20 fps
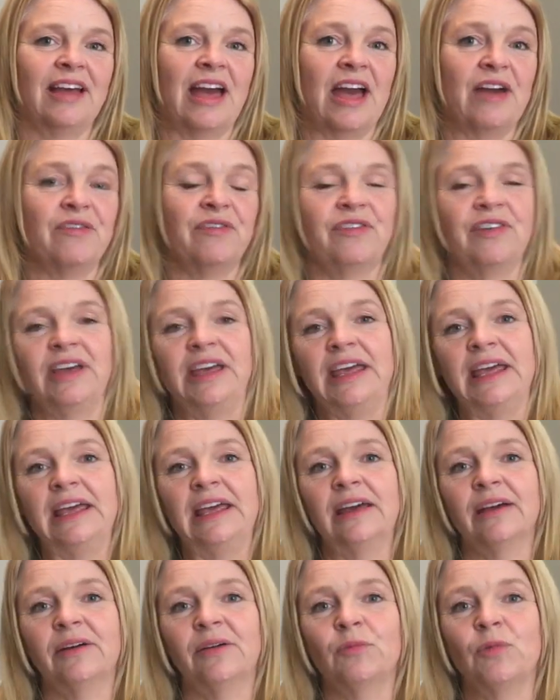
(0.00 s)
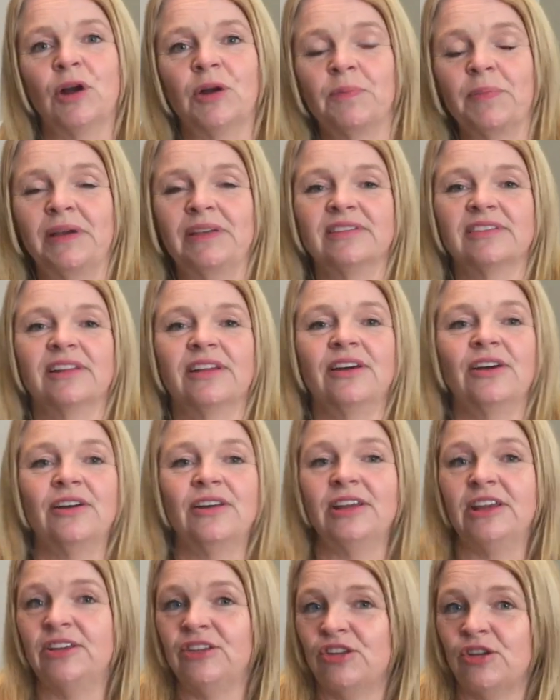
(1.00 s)
FE, work-based
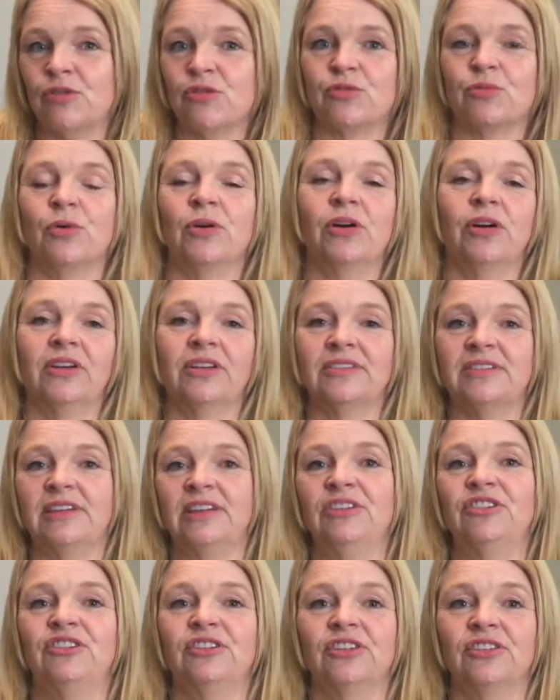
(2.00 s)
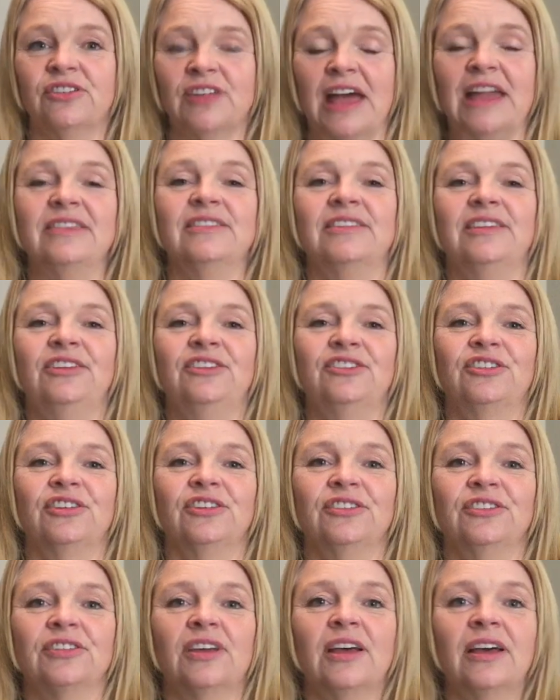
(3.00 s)
learning, youth work, teachers, head
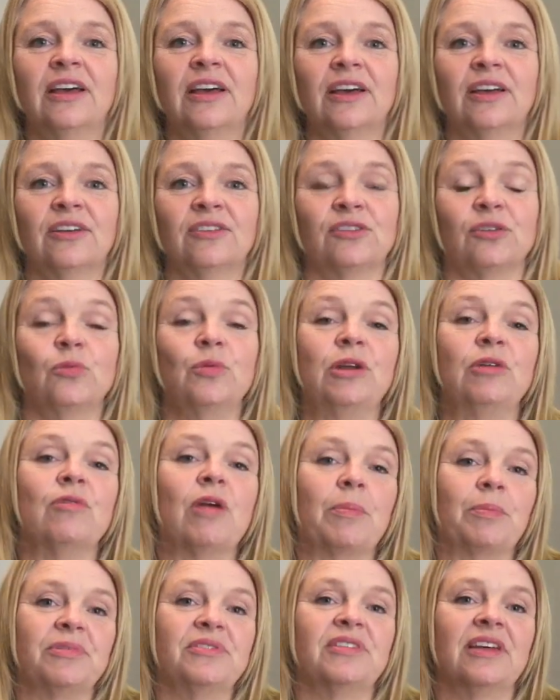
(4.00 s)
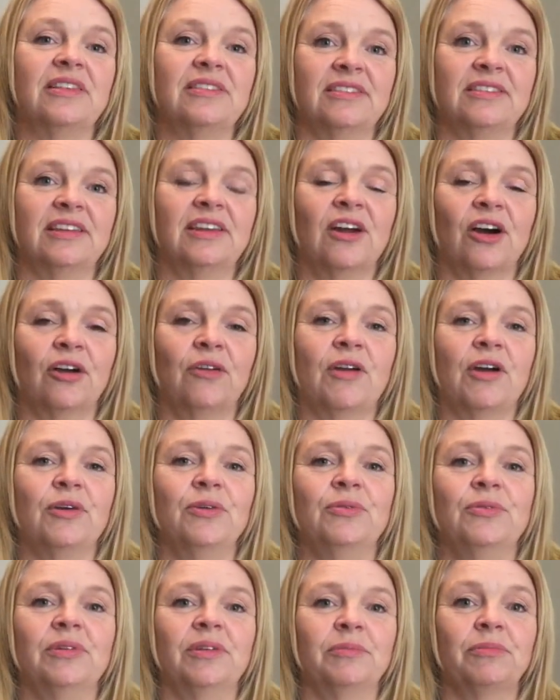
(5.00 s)
teachers, so we represent in our
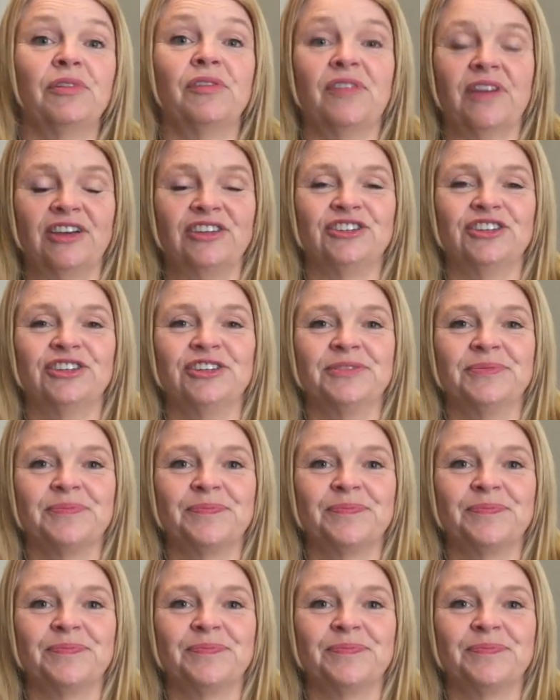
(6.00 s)
own profession.